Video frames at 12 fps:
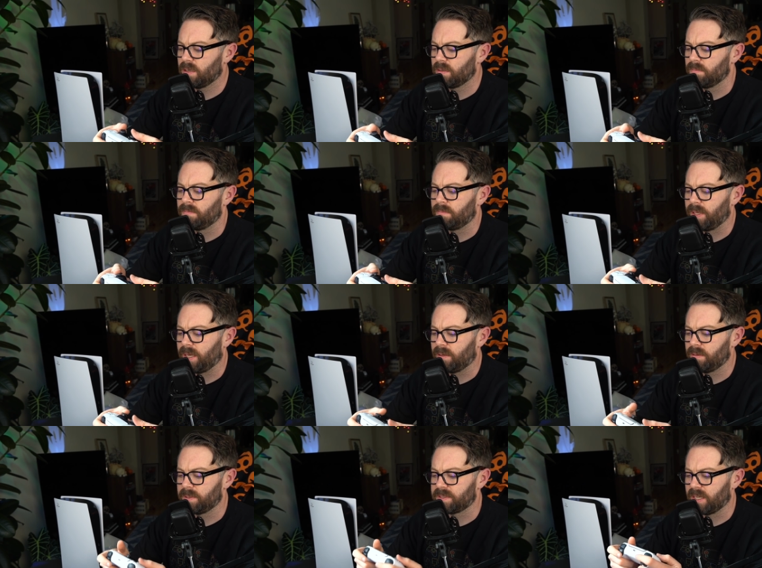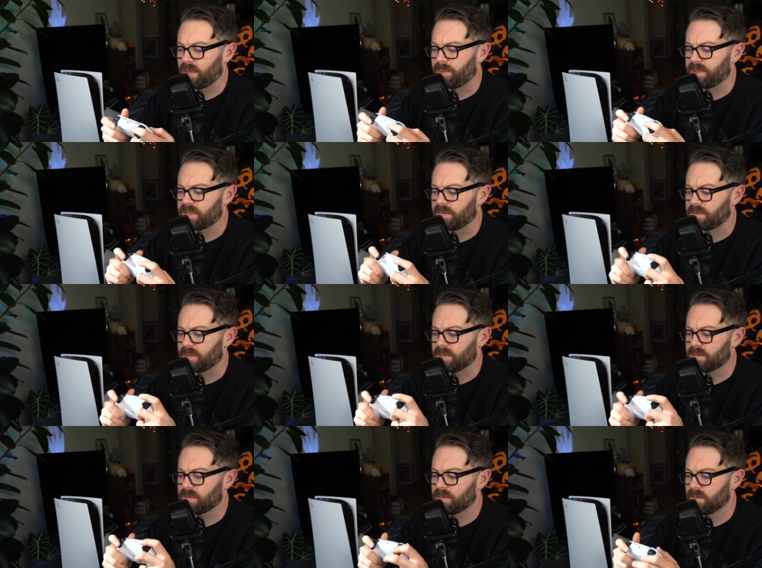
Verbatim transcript: Mm, yeah, I'm excited to play stuff with this.